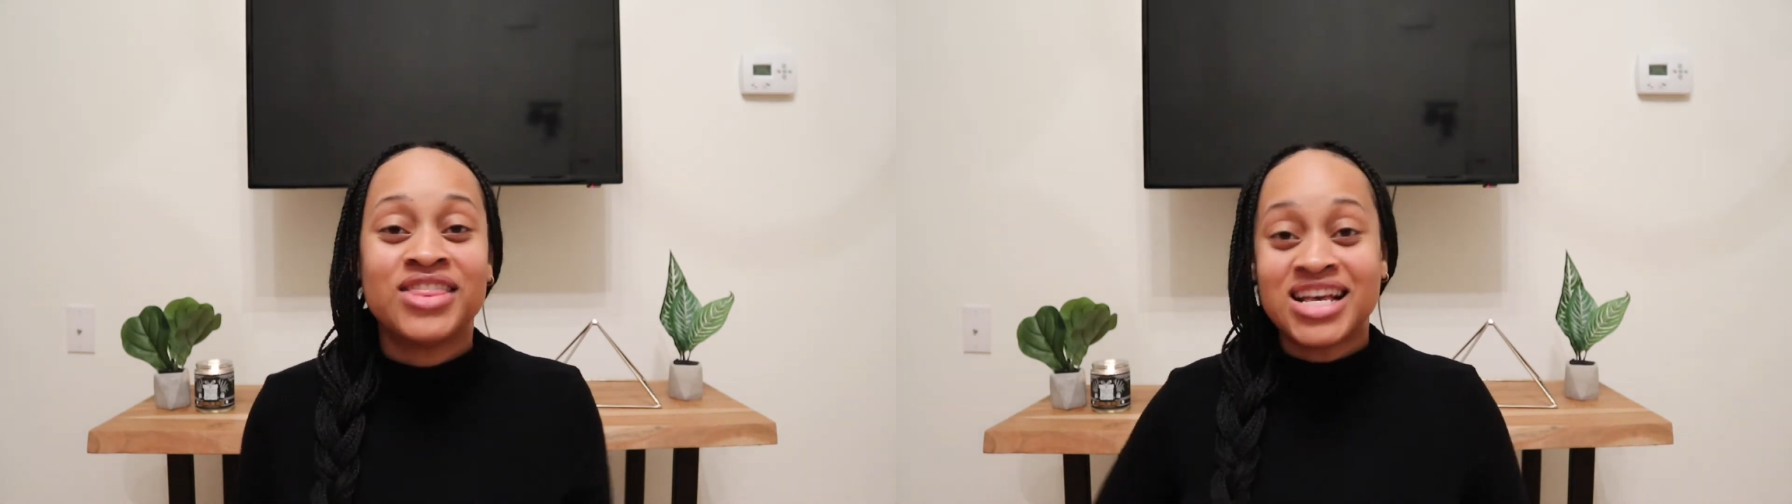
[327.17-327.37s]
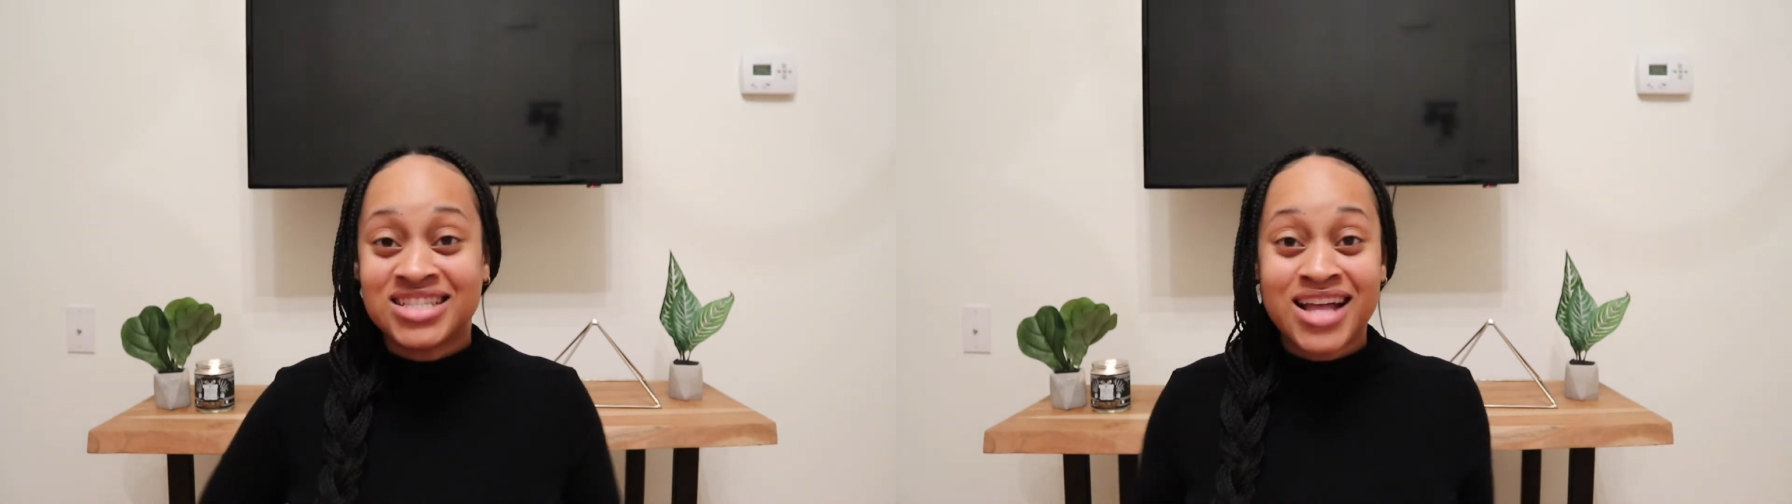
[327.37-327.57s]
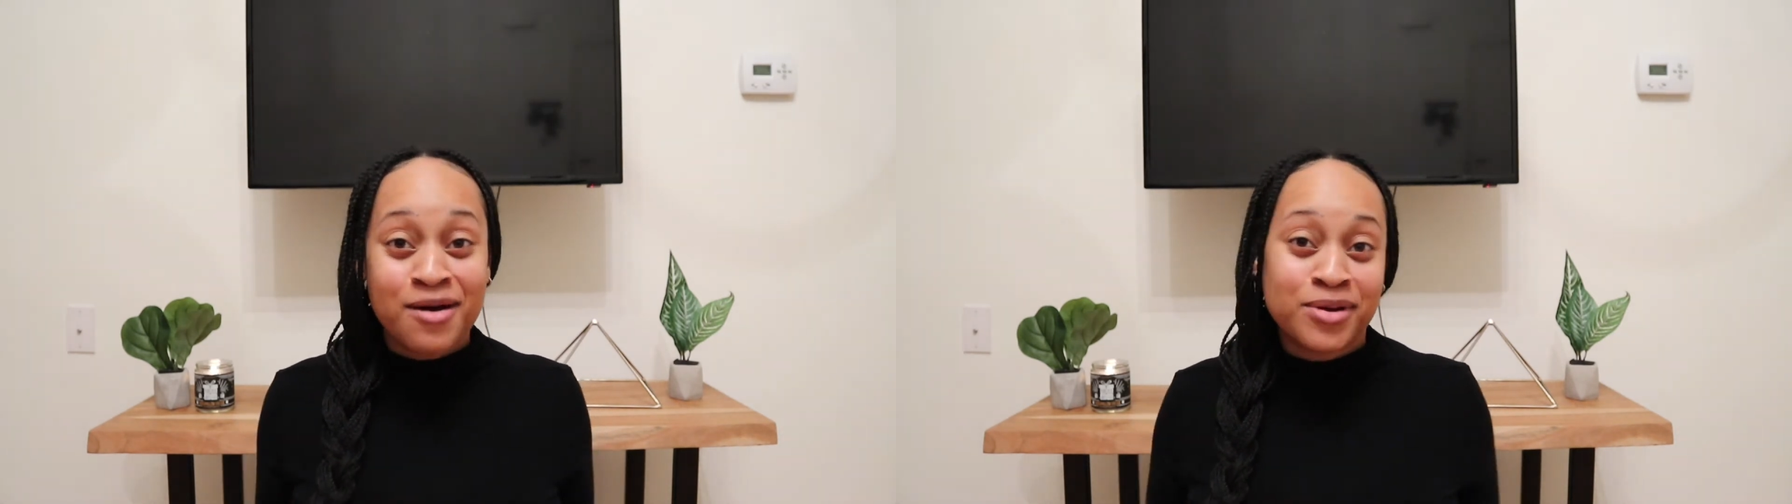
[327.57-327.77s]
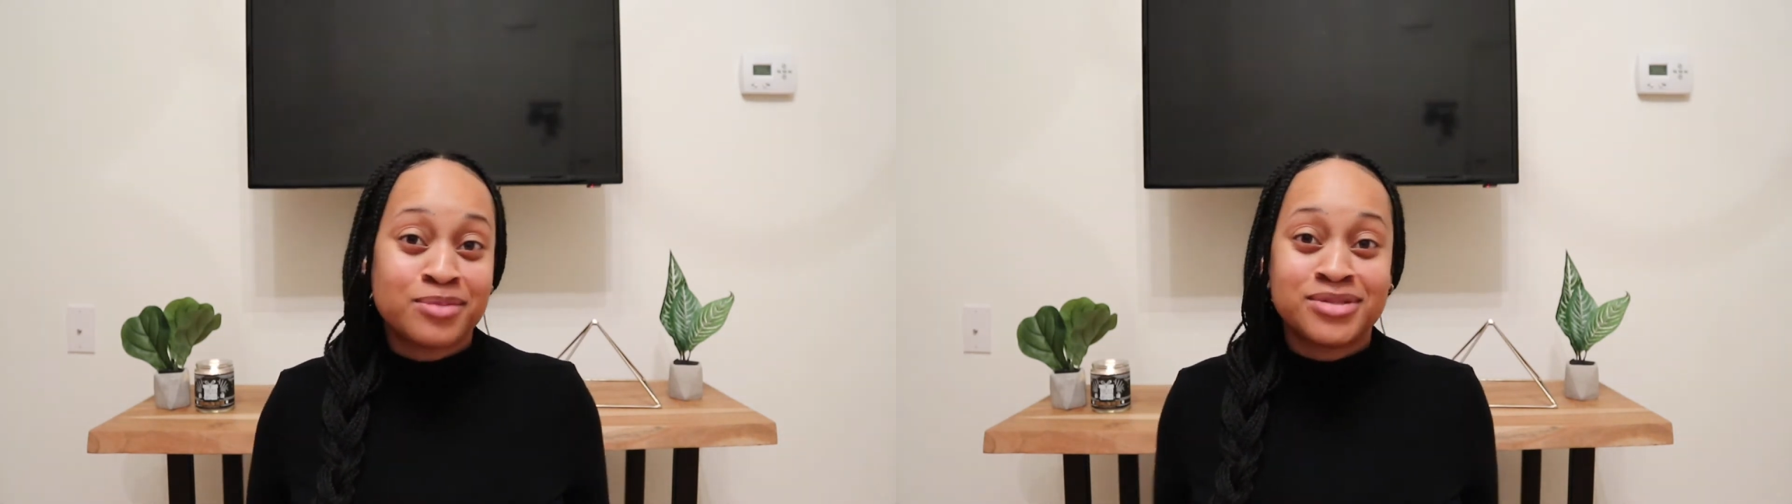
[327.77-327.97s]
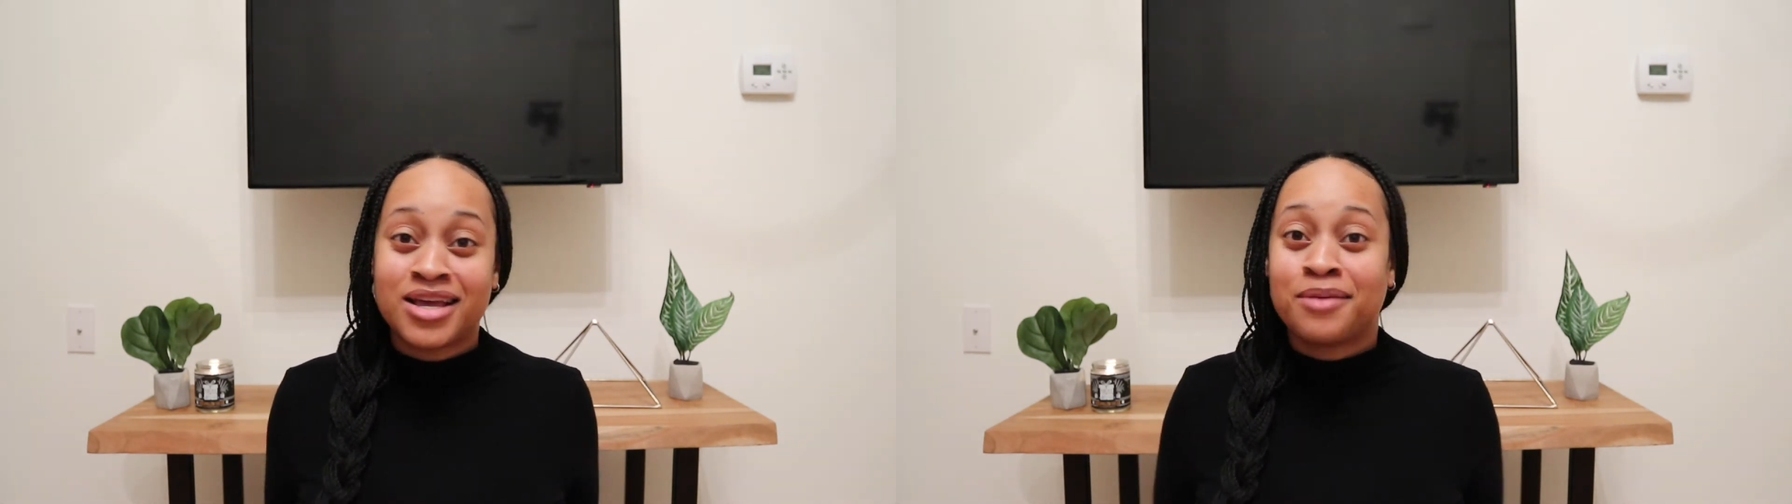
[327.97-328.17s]
That's not what
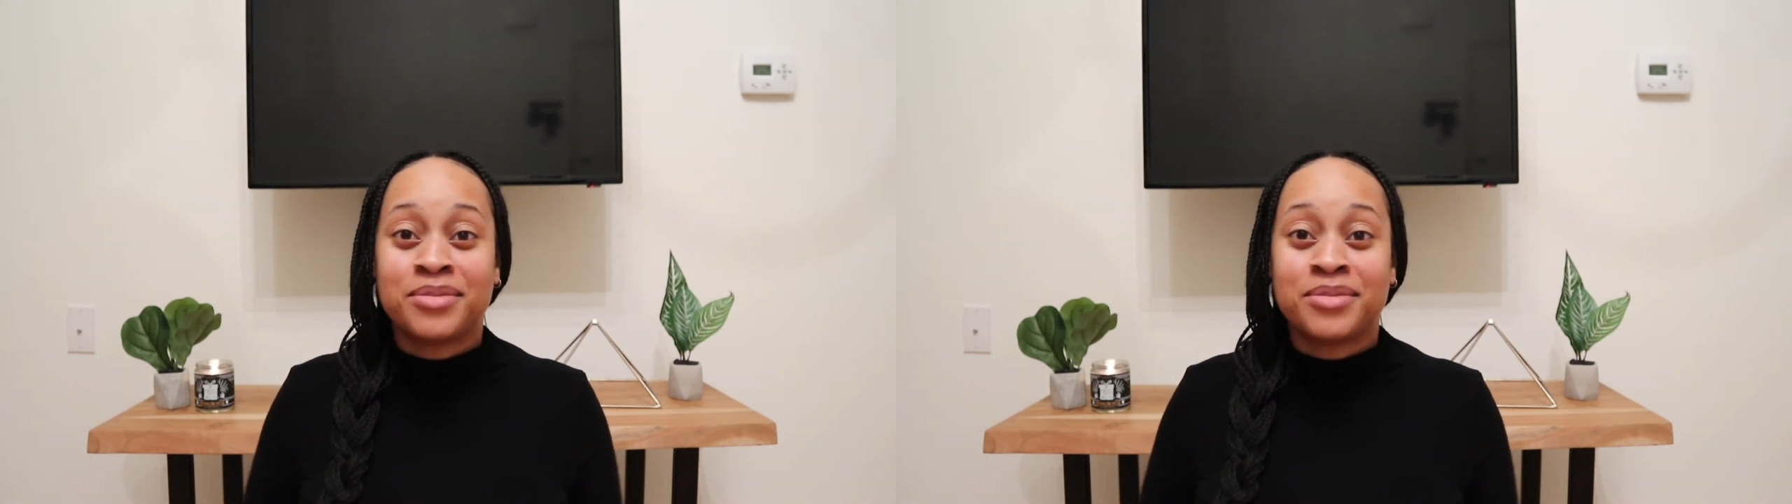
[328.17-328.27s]
I'm saying,